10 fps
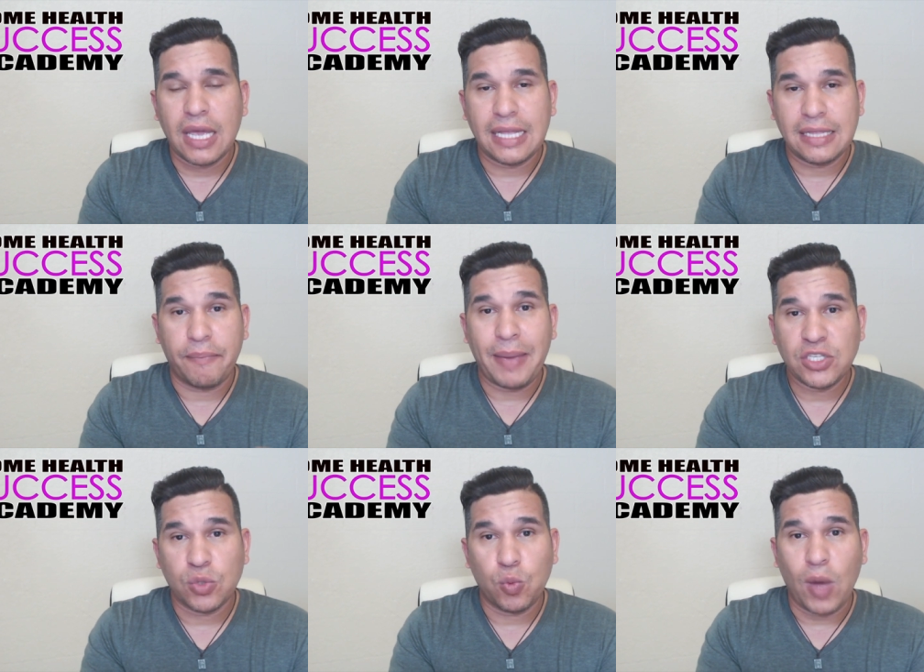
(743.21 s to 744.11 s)
It
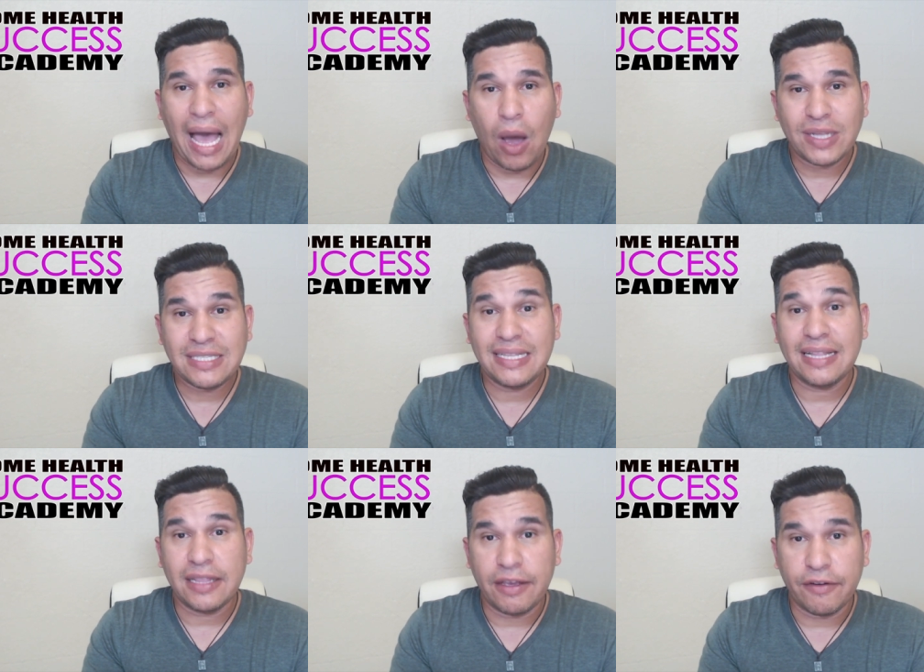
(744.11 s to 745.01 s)
depends on how it's
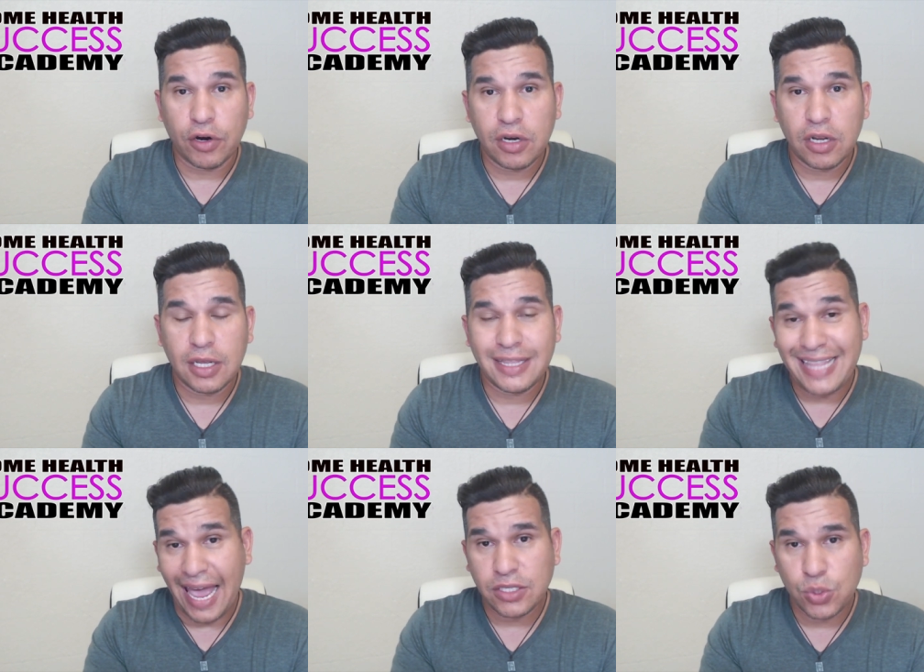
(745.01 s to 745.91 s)
delivered.
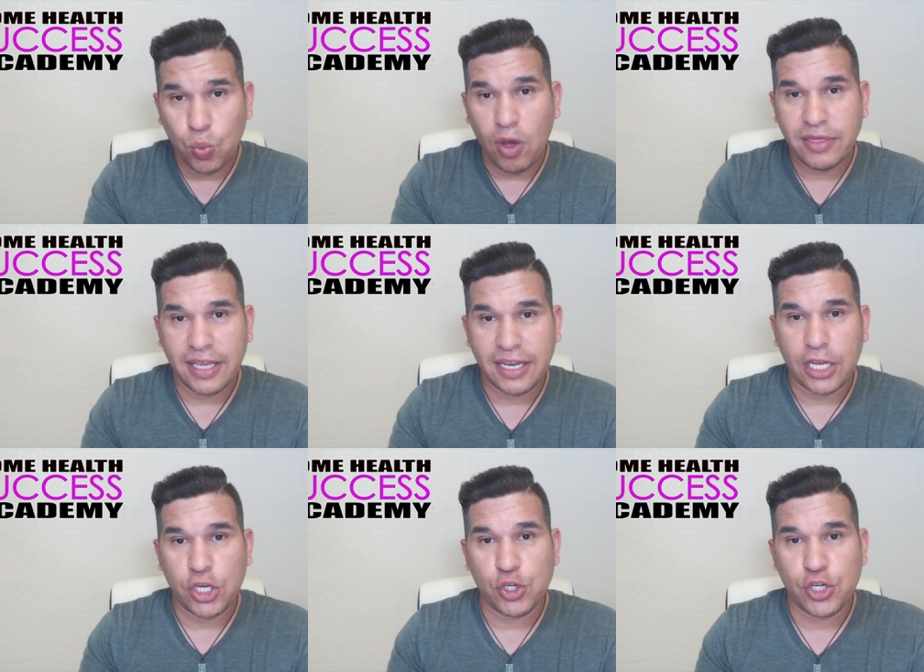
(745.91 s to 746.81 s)
That's one thing
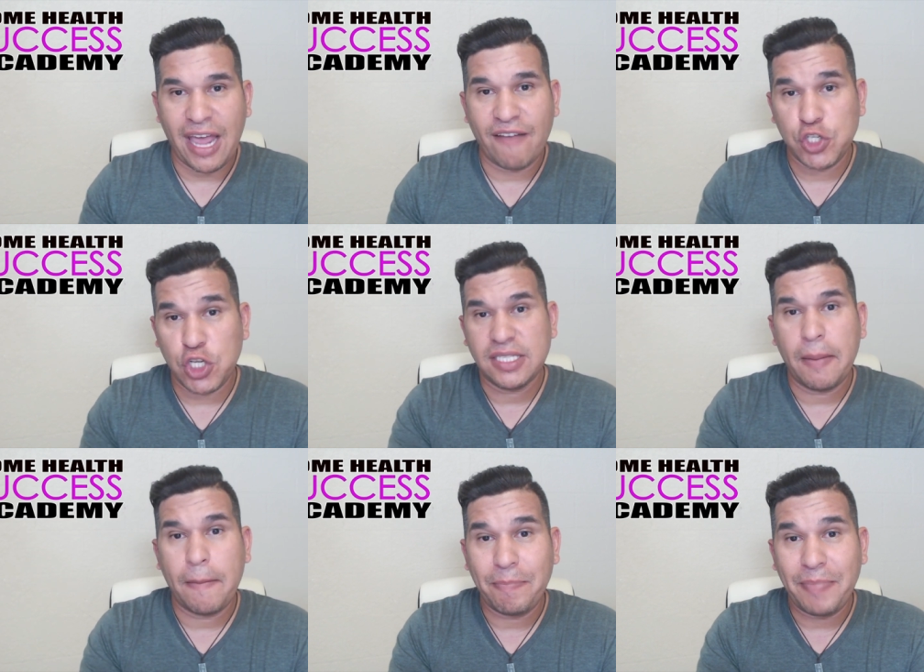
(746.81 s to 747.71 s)
that you should have, just the
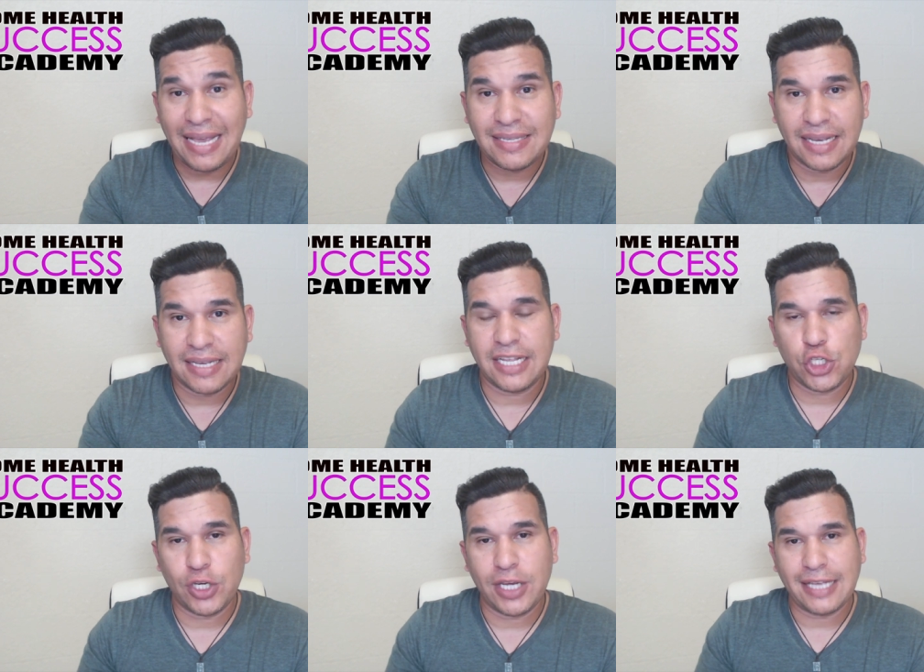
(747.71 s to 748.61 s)
basics
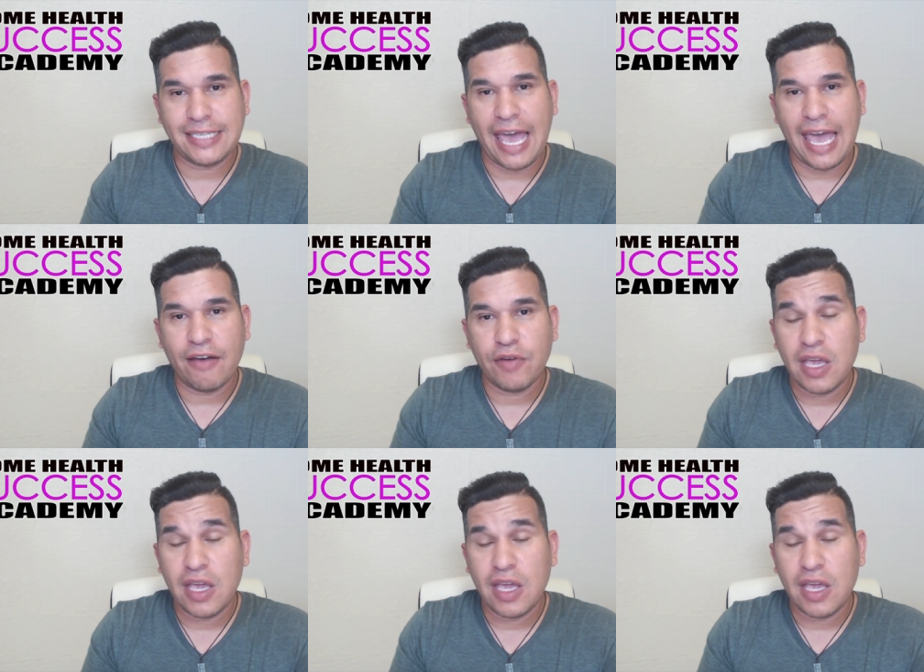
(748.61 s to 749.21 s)
that you guys have.